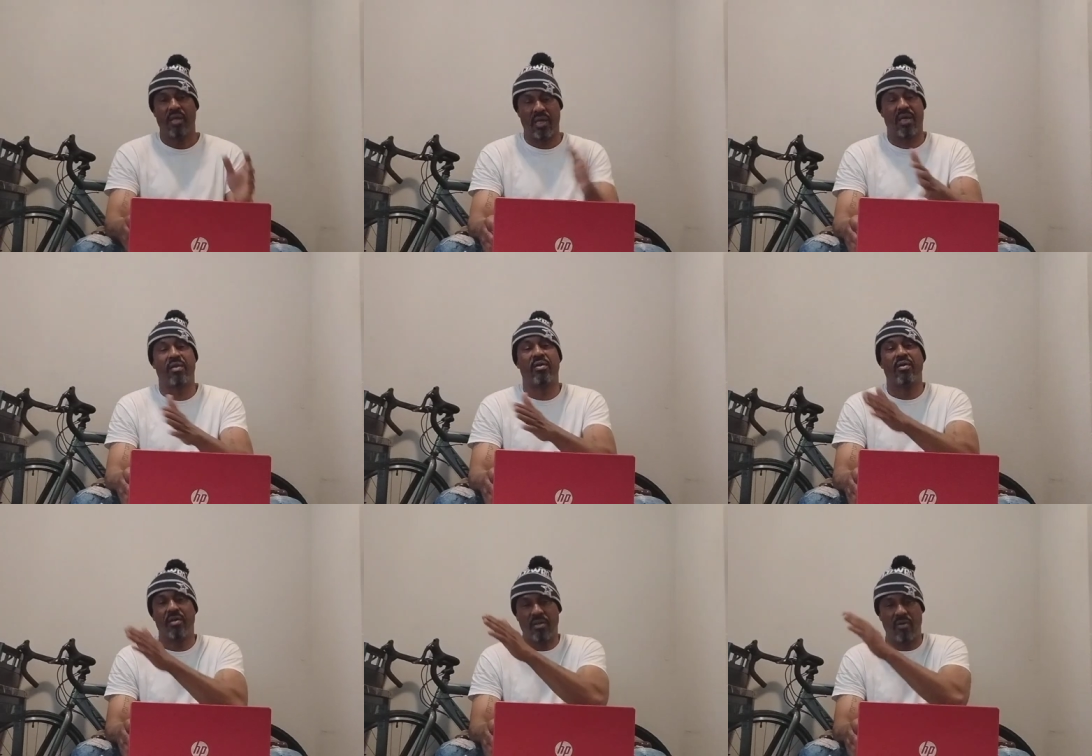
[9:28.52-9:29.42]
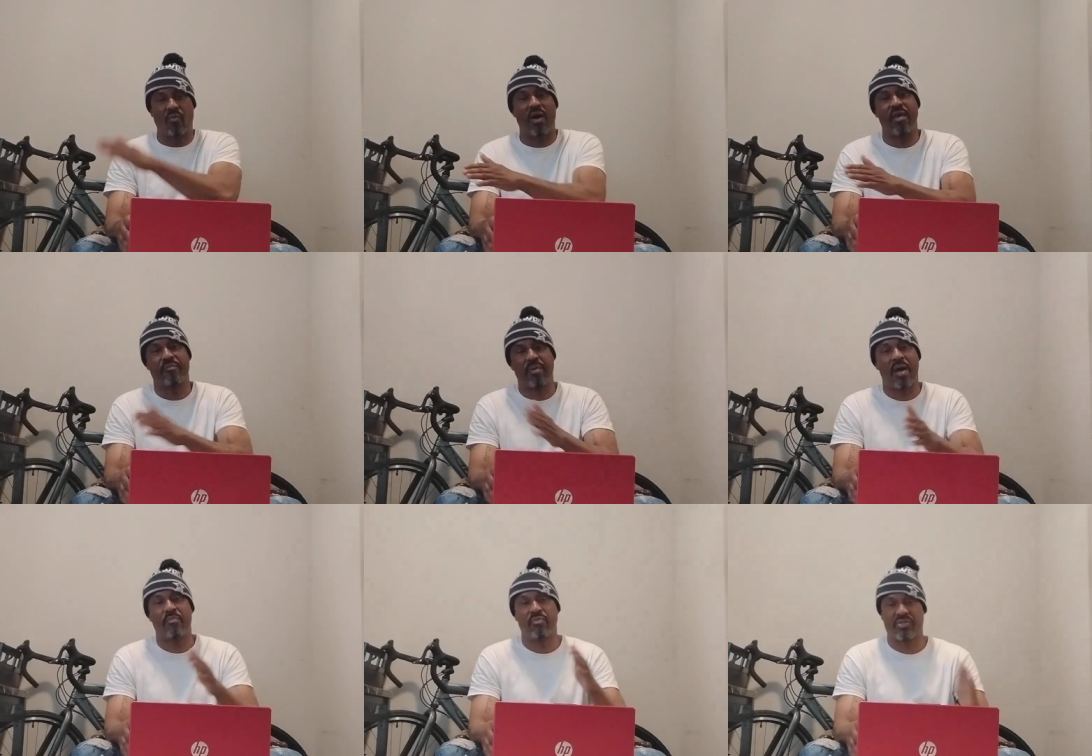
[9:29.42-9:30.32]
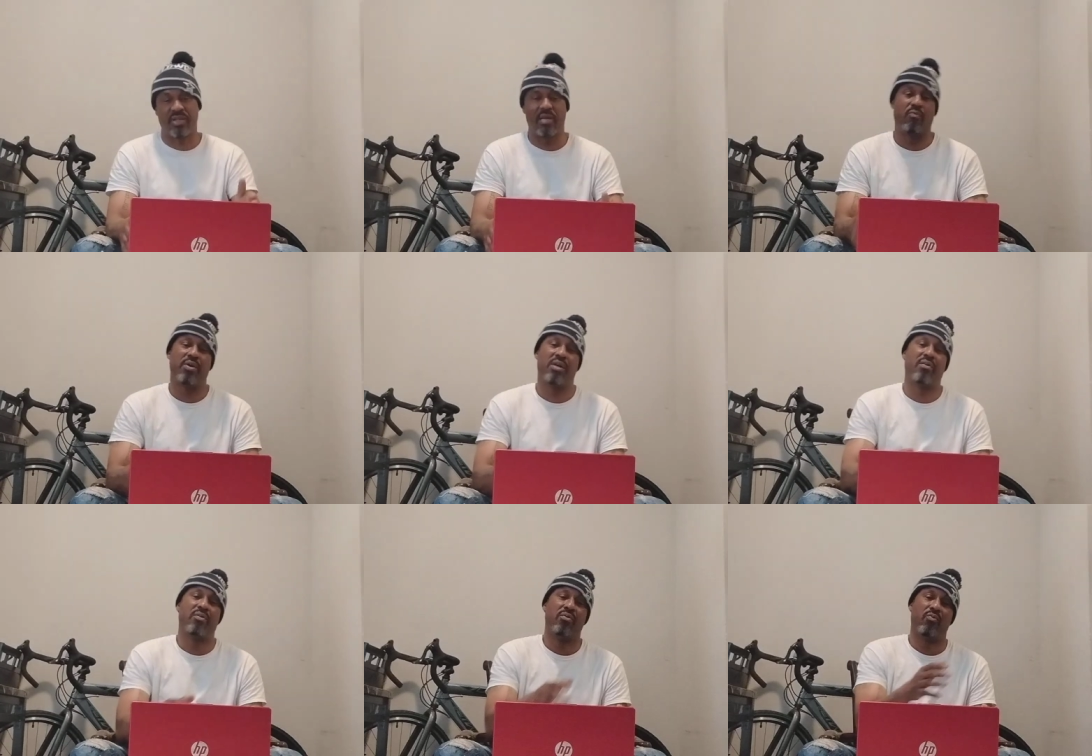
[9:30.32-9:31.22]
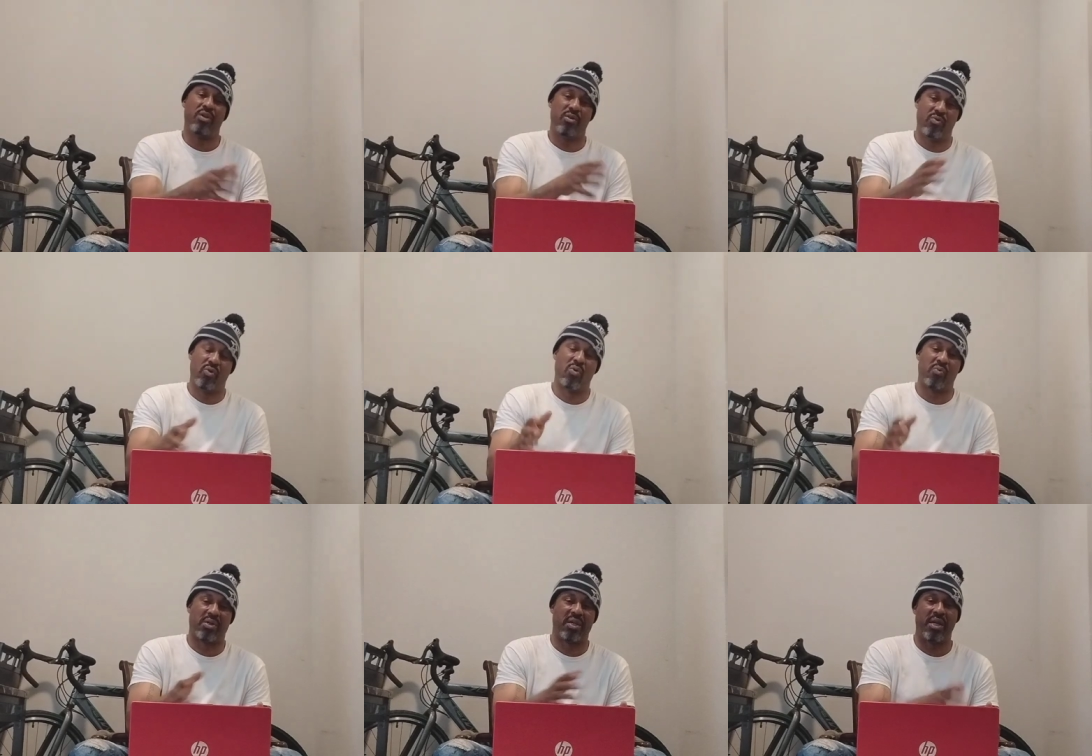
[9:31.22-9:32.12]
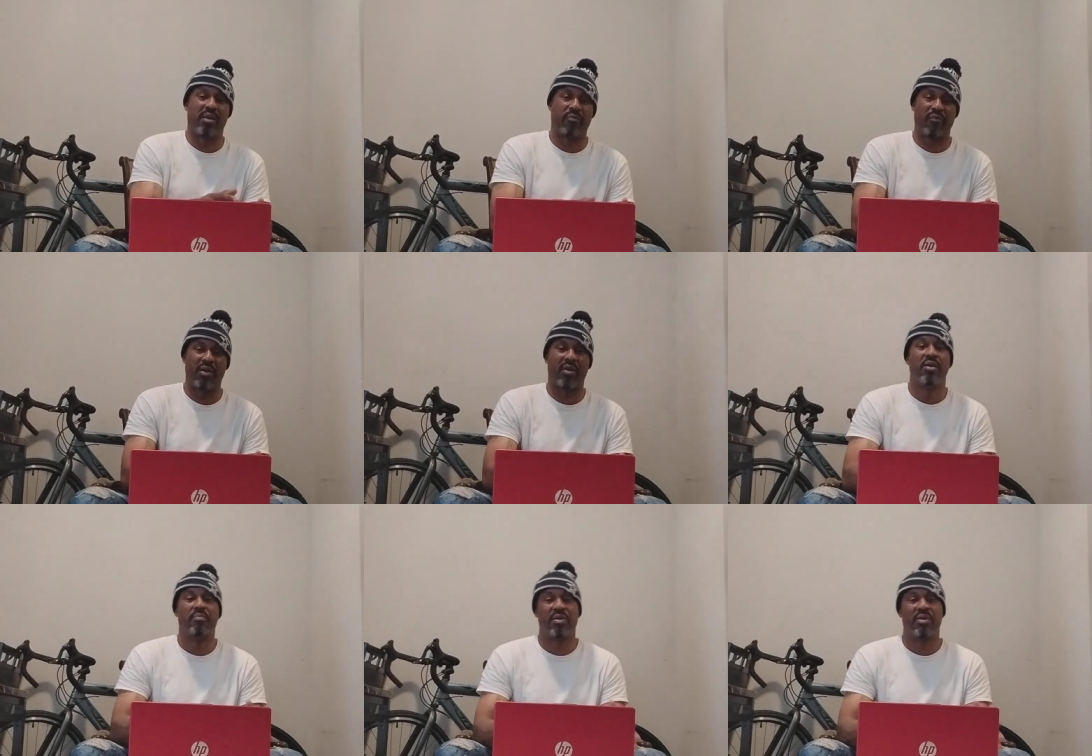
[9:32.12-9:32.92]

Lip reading: and your wife probably will say, well, what are you doing with a lady friend?